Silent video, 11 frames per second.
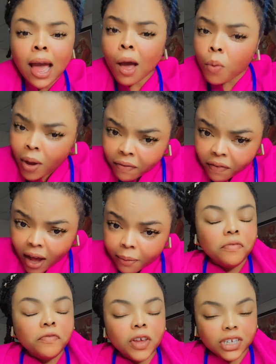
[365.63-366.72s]
However,
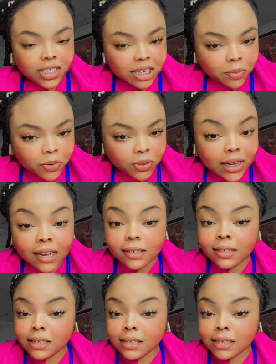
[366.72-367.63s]
vegetables and